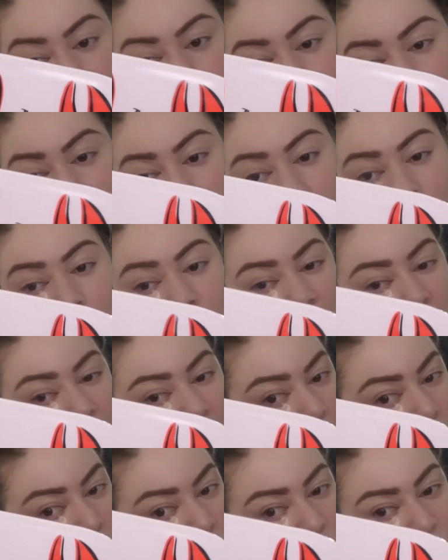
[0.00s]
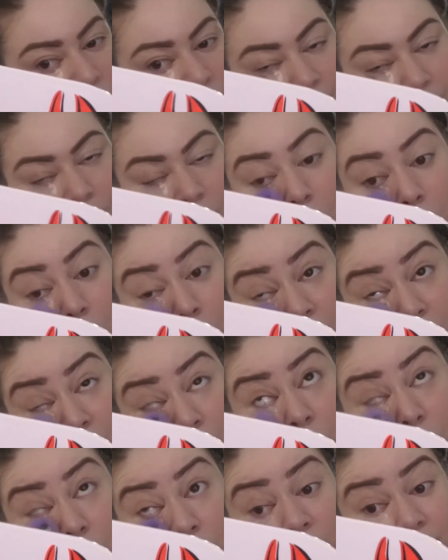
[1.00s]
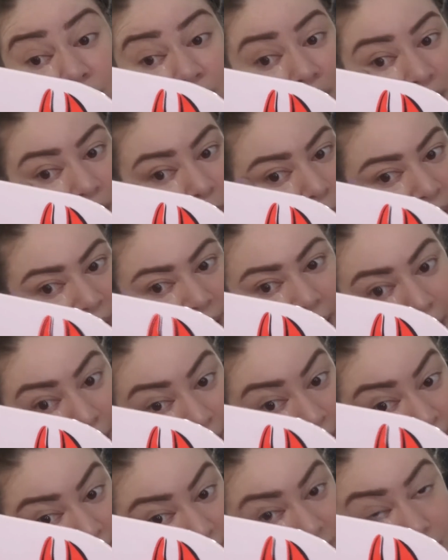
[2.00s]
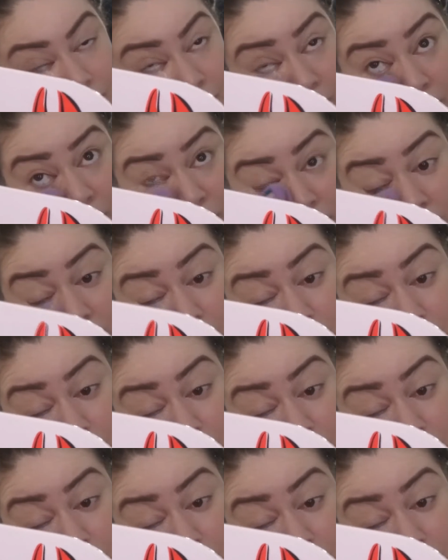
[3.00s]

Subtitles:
And I'm really only working my eyes. I'm not really